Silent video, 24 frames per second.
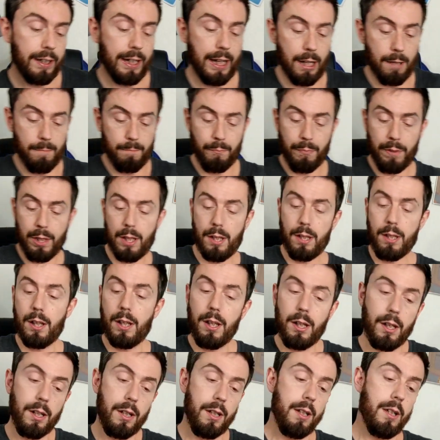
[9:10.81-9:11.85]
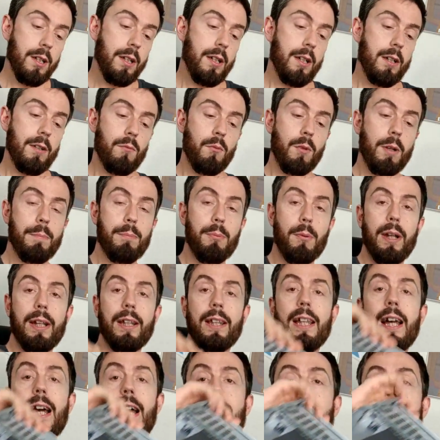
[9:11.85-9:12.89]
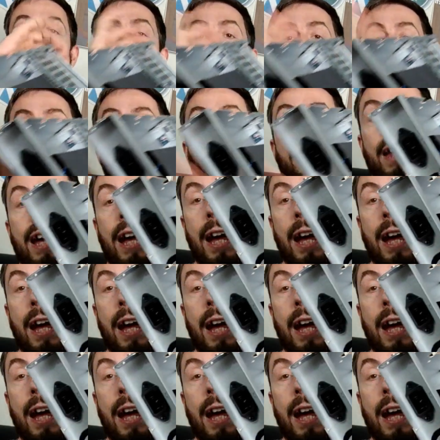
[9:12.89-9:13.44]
Now, we bring that up